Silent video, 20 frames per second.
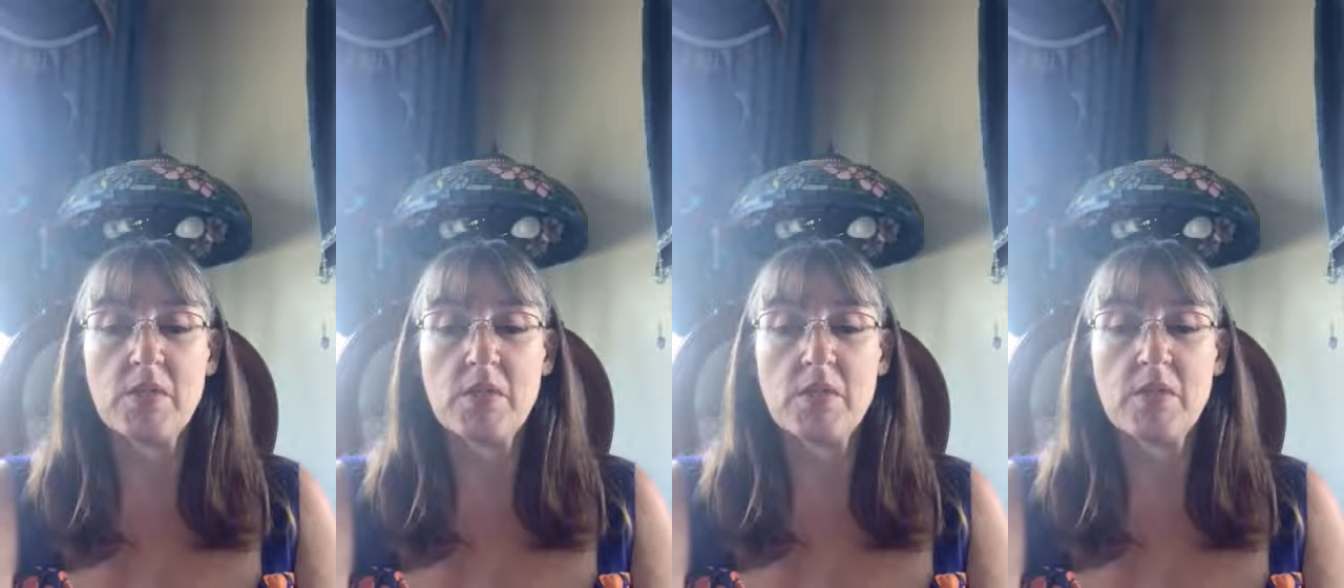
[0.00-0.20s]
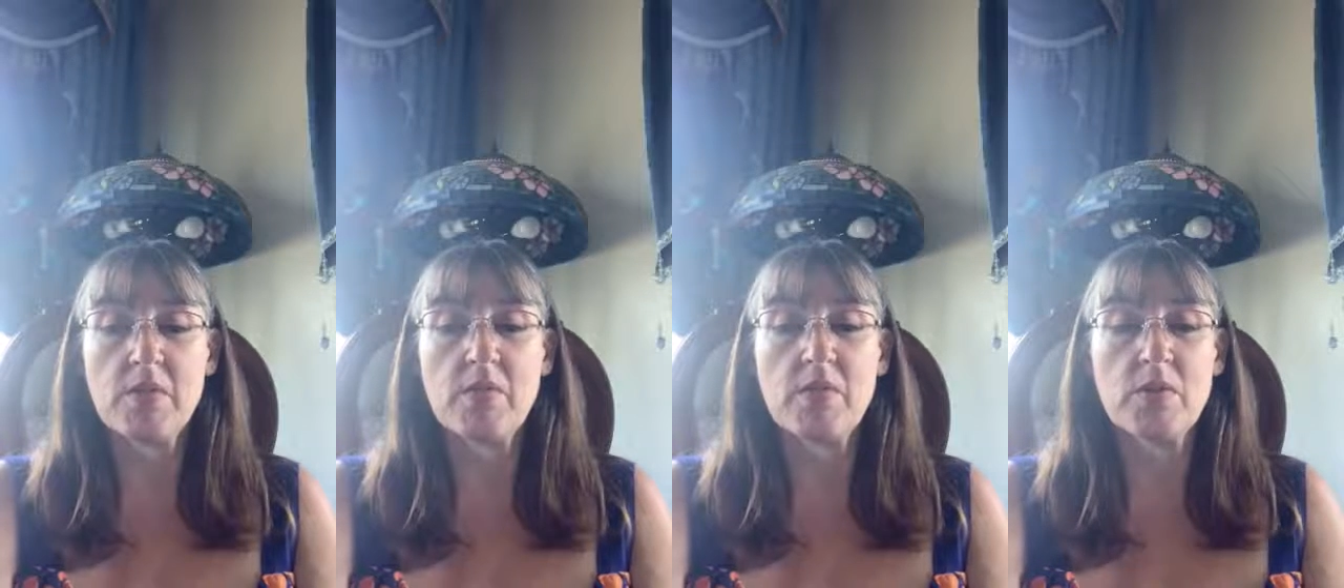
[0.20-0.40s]

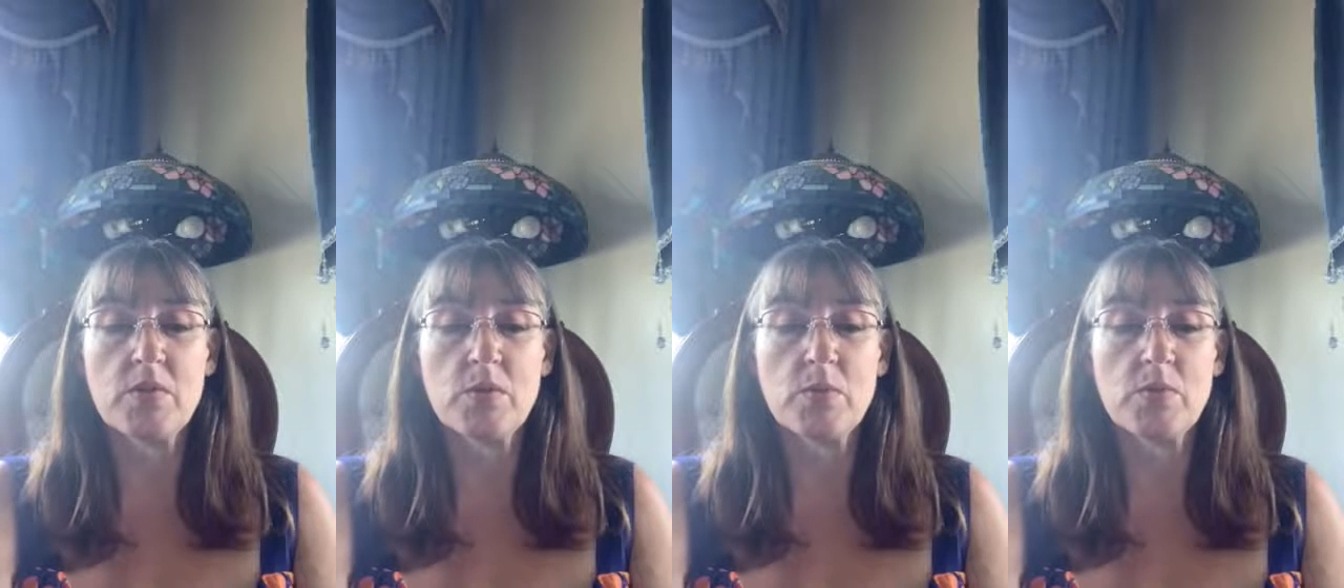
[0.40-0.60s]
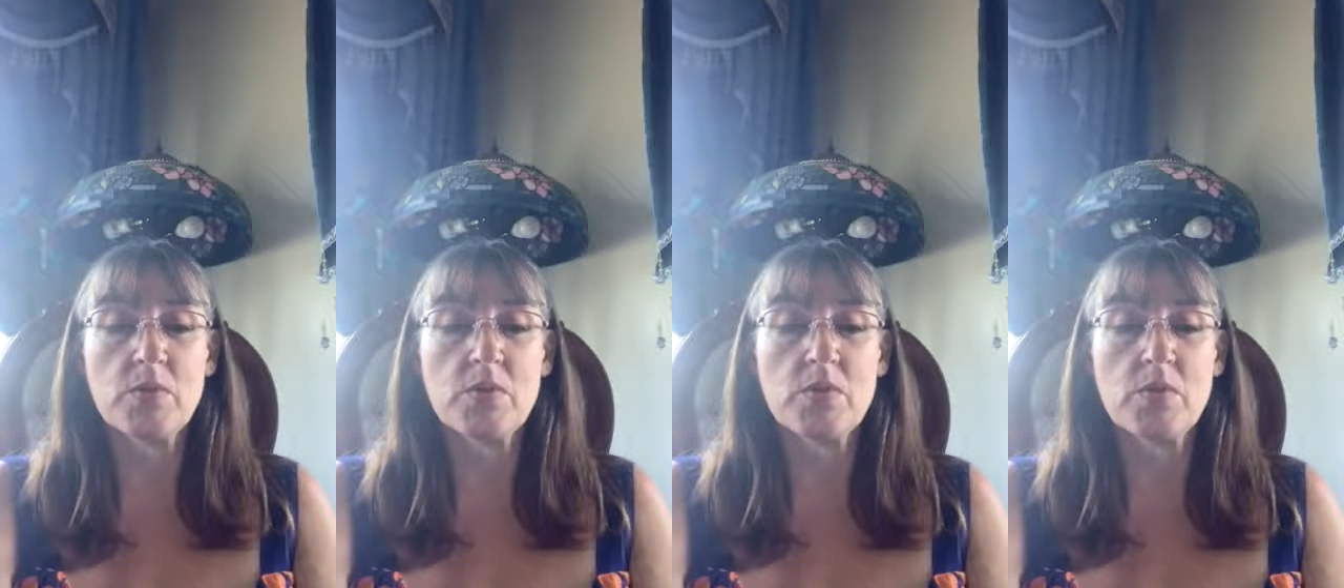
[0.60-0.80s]

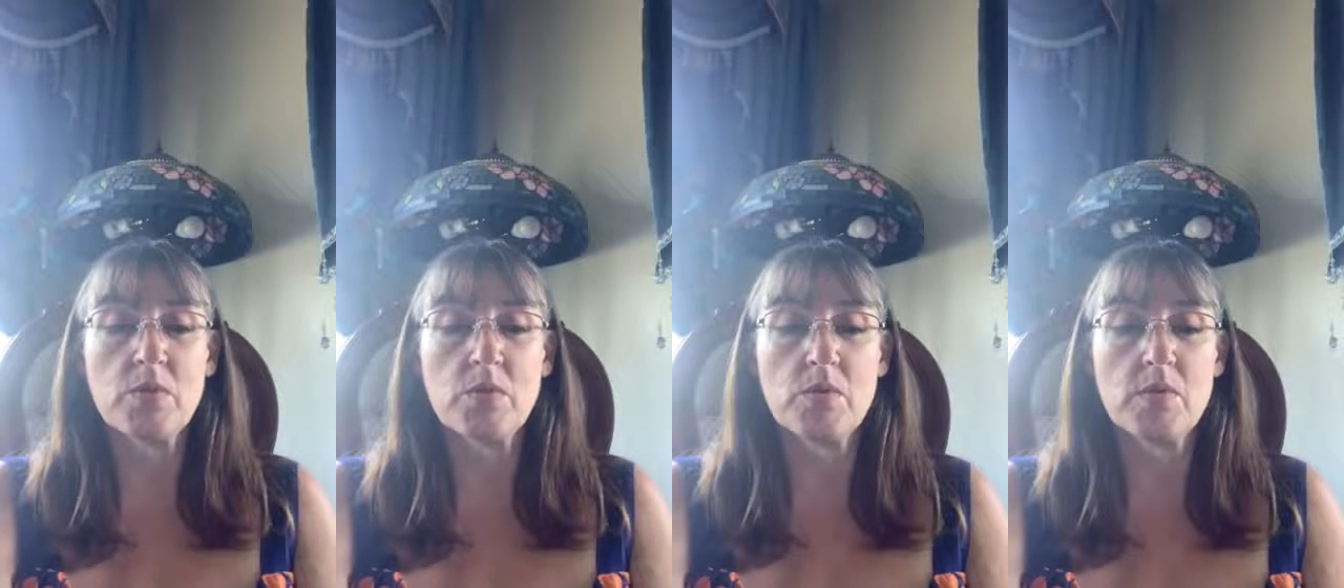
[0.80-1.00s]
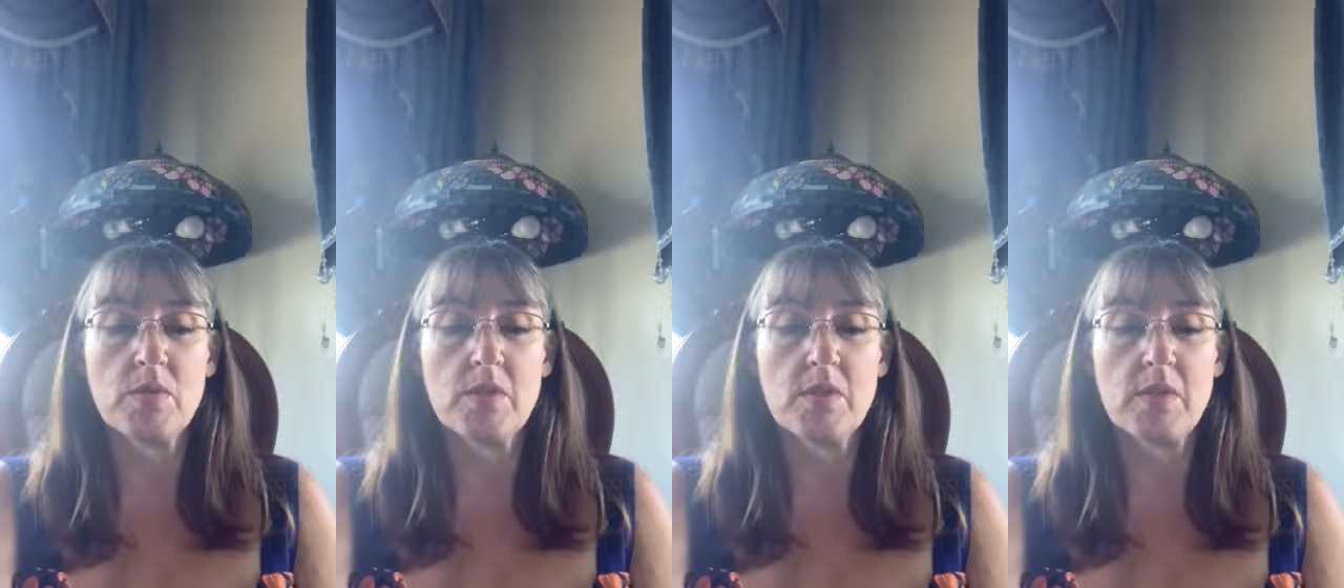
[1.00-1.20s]
individual
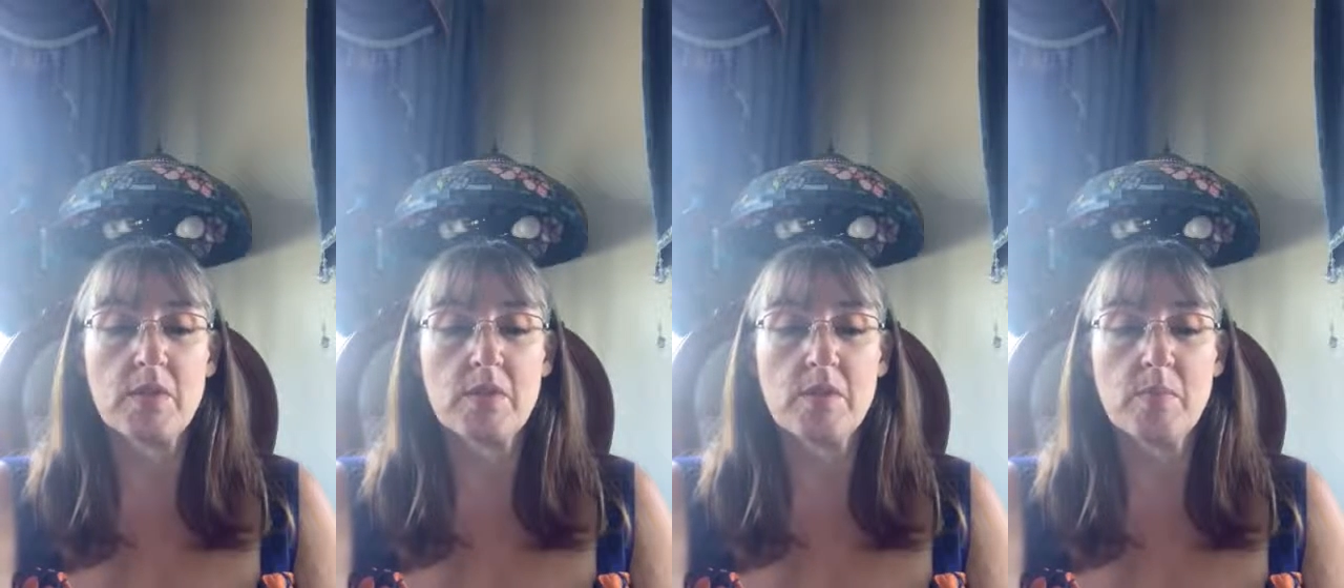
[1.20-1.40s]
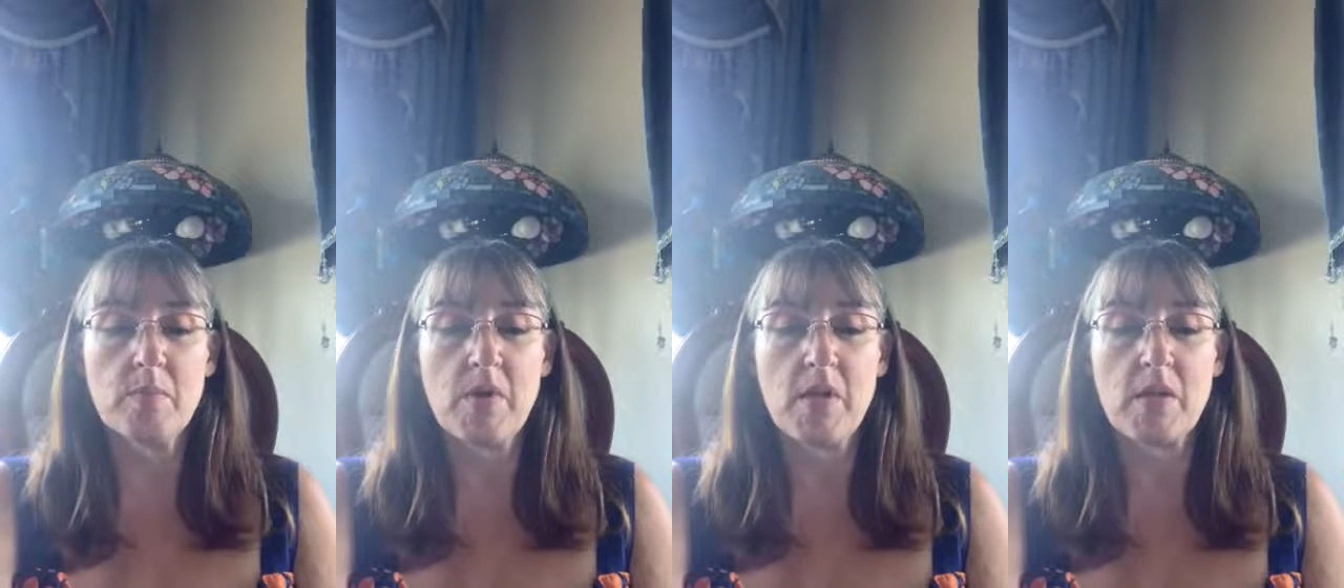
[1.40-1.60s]
student
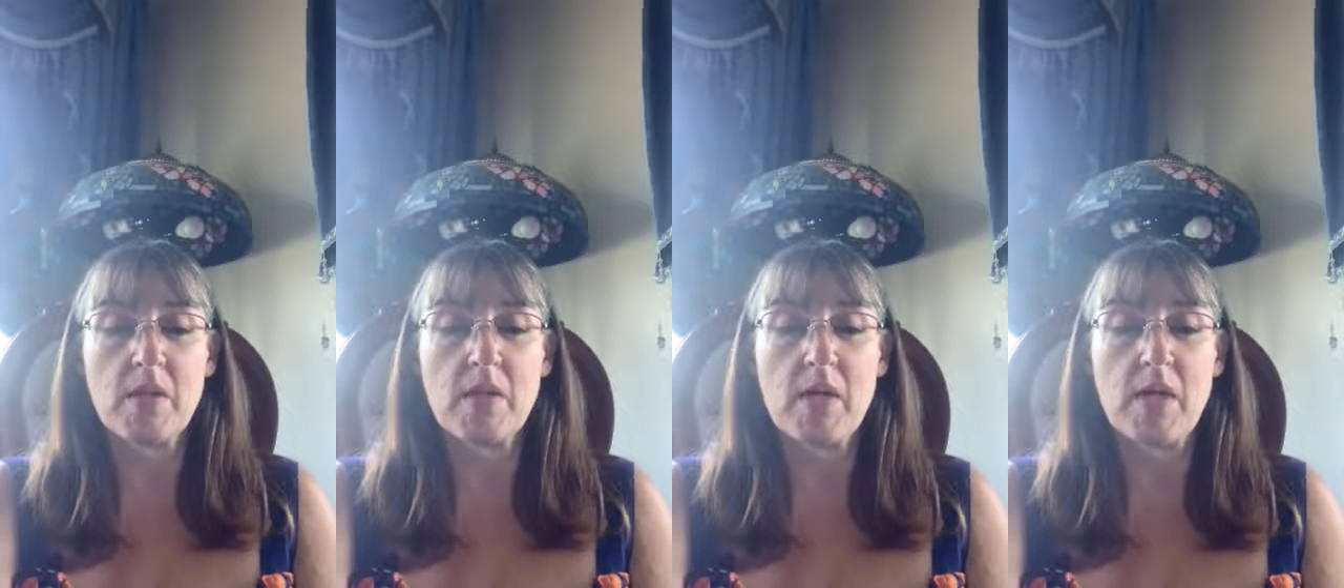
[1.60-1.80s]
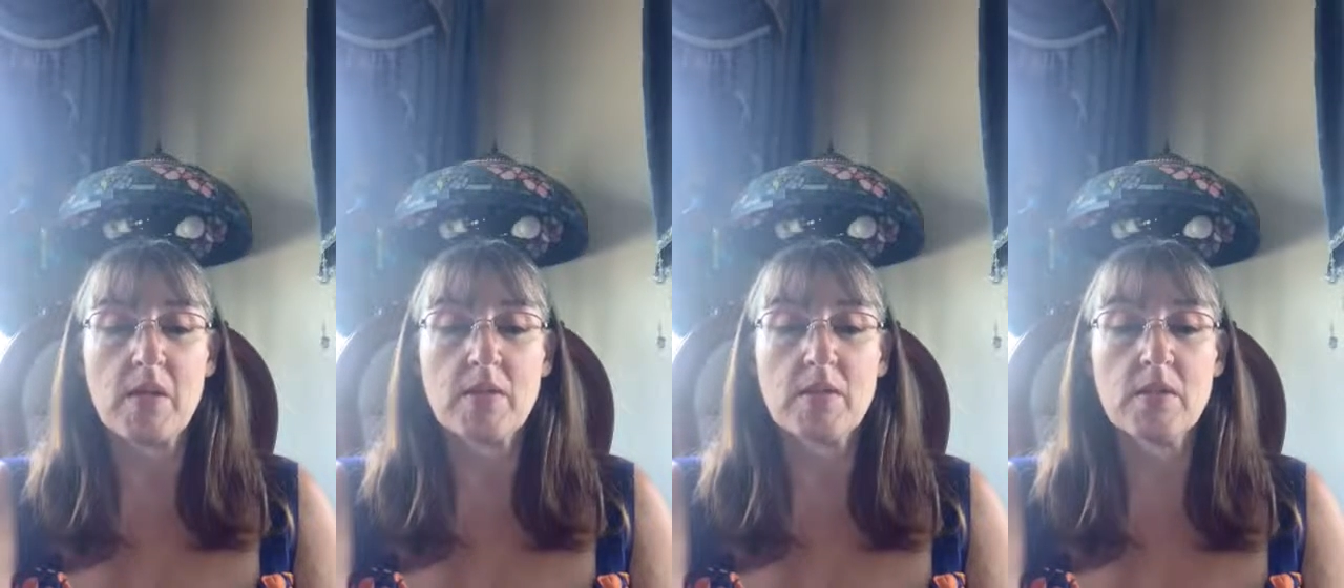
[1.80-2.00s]
is in my
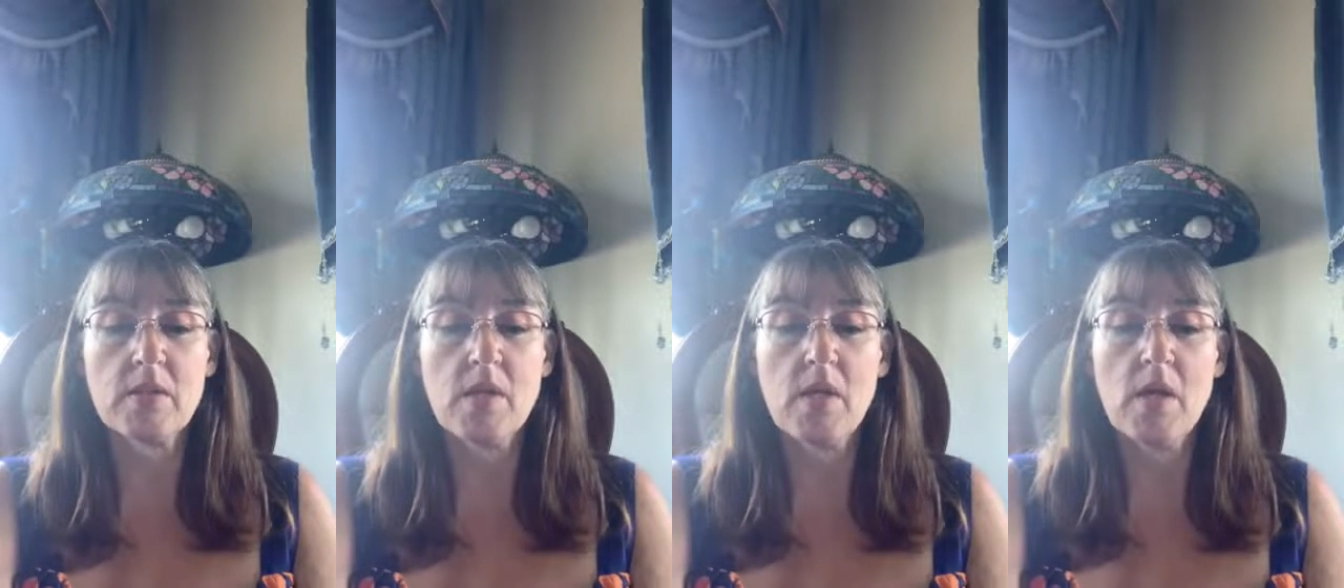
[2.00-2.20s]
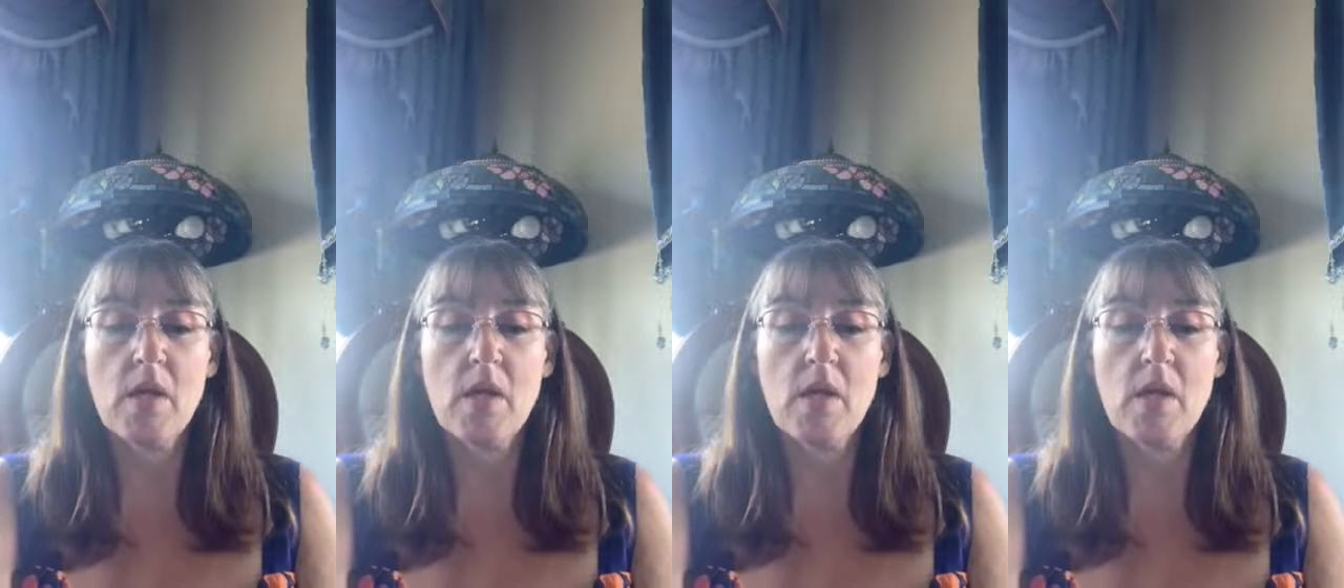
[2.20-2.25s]
class